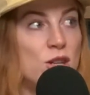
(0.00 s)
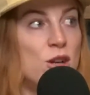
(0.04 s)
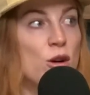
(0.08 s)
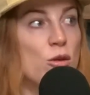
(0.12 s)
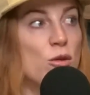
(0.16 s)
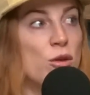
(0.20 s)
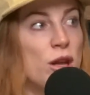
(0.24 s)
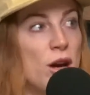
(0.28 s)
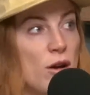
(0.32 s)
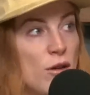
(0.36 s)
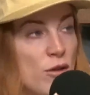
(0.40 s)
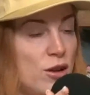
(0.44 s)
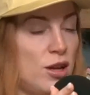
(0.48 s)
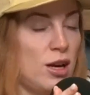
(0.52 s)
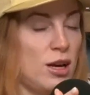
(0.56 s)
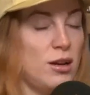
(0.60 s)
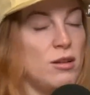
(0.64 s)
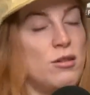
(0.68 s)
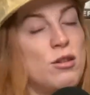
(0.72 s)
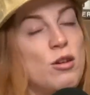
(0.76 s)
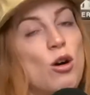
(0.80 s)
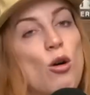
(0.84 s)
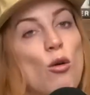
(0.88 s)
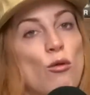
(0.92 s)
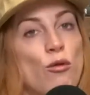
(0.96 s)
now that I
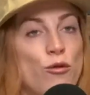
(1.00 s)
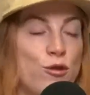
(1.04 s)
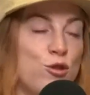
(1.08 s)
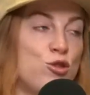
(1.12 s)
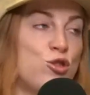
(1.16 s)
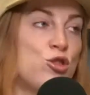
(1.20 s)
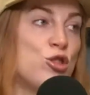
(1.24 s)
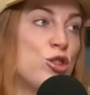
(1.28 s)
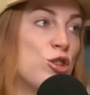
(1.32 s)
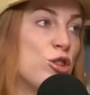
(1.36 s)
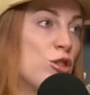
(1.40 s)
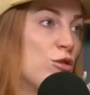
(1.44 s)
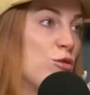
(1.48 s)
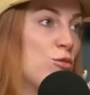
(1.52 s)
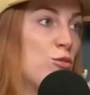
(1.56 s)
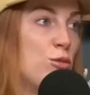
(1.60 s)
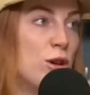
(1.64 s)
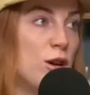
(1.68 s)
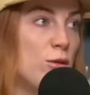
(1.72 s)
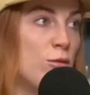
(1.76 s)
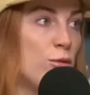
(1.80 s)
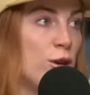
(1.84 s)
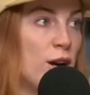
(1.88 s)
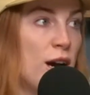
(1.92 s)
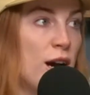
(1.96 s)
know for sure
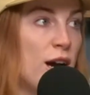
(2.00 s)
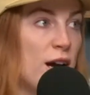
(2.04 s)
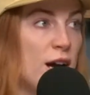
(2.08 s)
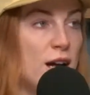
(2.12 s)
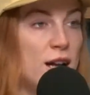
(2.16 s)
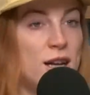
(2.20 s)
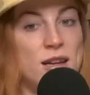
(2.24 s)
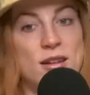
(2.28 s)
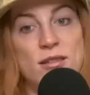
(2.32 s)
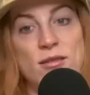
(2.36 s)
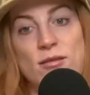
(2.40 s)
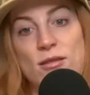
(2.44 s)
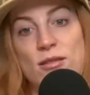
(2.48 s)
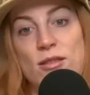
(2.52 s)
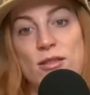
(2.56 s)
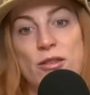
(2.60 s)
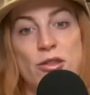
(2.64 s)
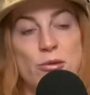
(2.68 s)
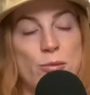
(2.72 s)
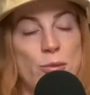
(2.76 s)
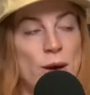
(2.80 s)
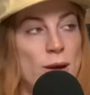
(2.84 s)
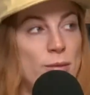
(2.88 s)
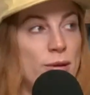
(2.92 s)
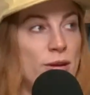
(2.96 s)
where we're at and that
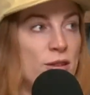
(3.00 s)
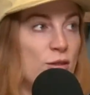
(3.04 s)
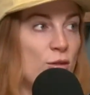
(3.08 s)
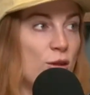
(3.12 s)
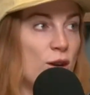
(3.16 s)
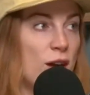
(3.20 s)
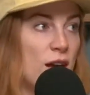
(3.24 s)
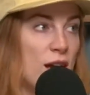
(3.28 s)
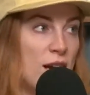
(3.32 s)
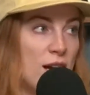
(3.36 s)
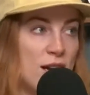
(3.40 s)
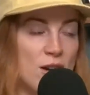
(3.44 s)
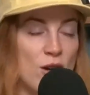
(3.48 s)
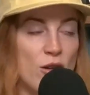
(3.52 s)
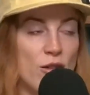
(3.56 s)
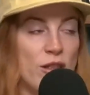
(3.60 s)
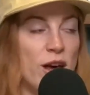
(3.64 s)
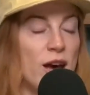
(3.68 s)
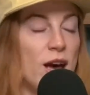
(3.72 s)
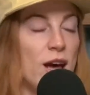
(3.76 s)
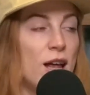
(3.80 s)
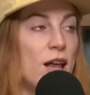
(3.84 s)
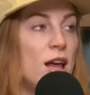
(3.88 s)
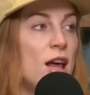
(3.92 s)
the baby's okay and all that,